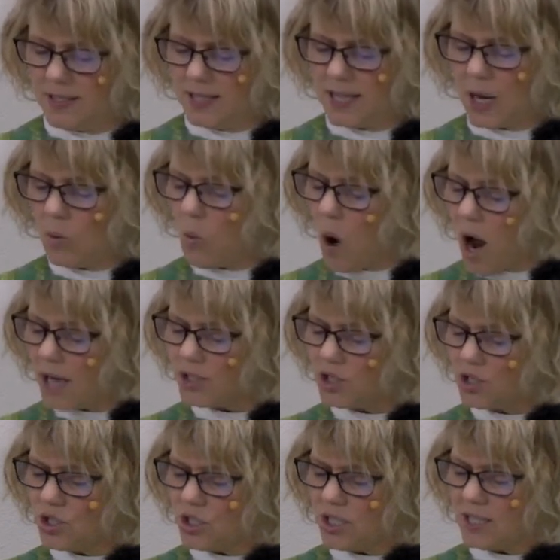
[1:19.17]
They
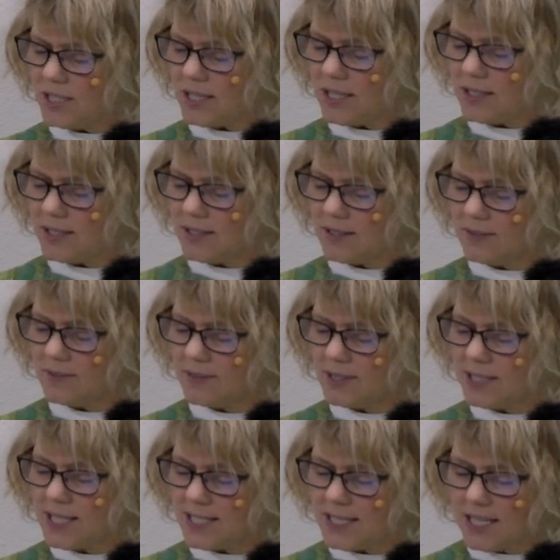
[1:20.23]
watched Jesus
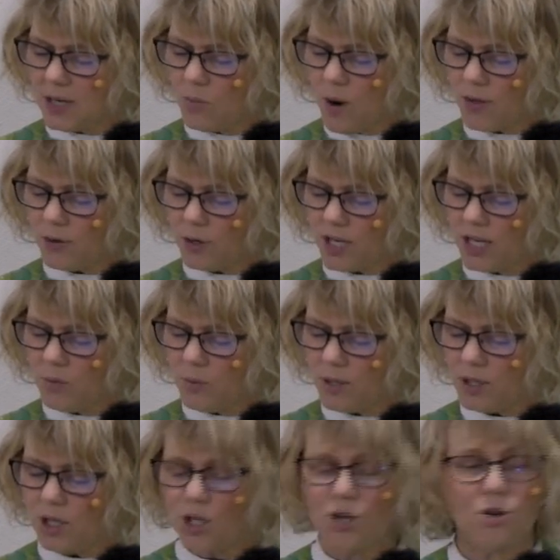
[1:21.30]
to see whether he
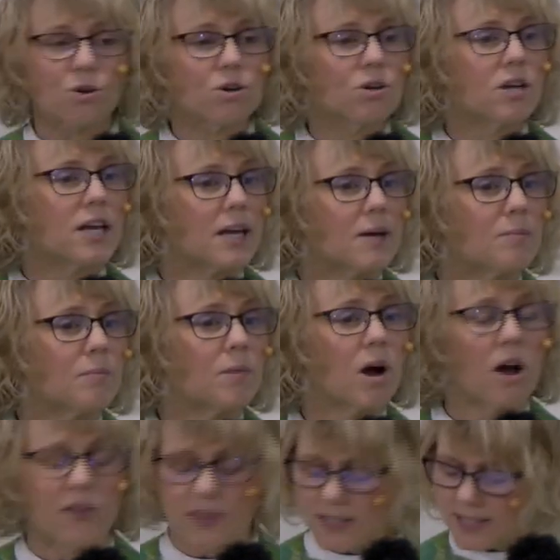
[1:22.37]
would cure him
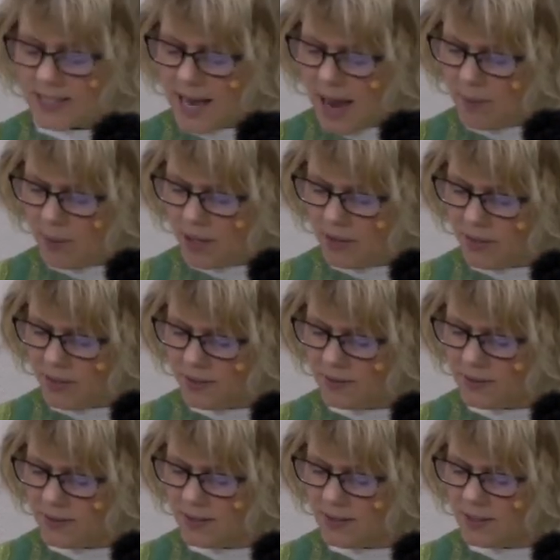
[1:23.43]
on the Sabbath,
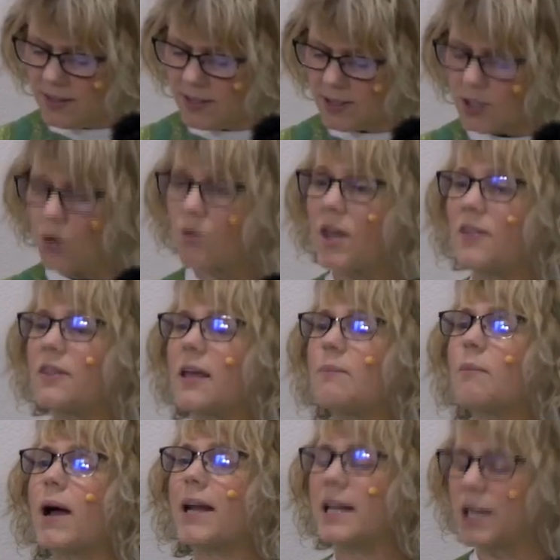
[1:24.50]
so that they
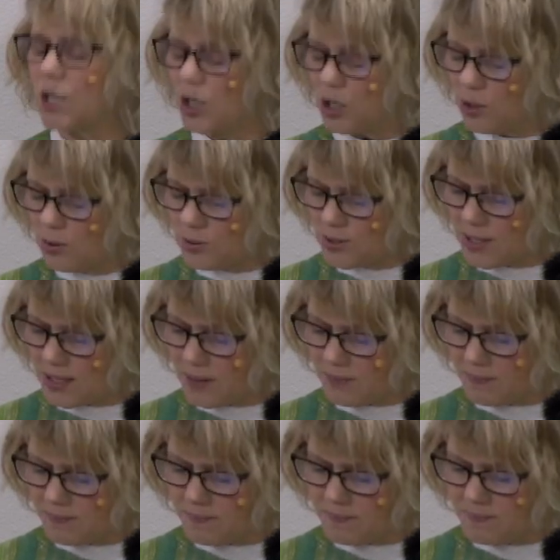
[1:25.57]
might accuse
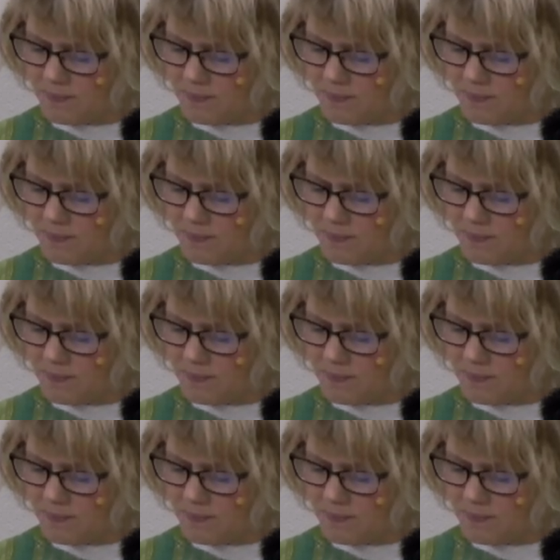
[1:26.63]
him.